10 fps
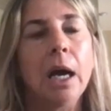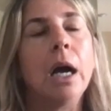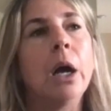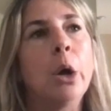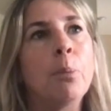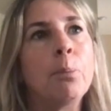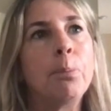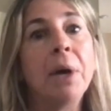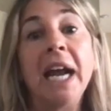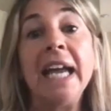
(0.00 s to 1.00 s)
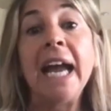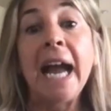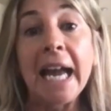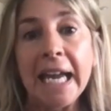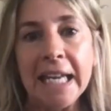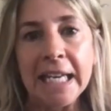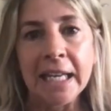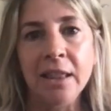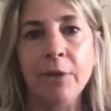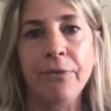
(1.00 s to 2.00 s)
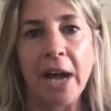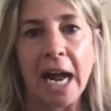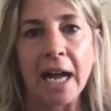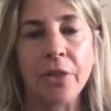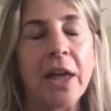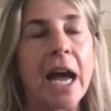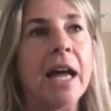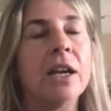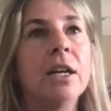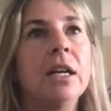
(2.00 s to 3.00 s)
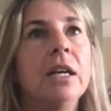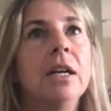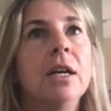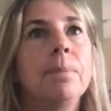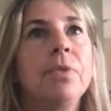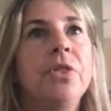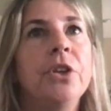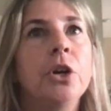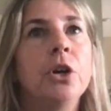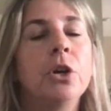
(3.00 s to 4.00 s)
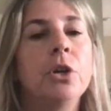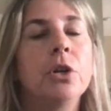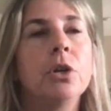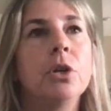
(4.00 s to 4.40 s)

Um, but I hated the fact that the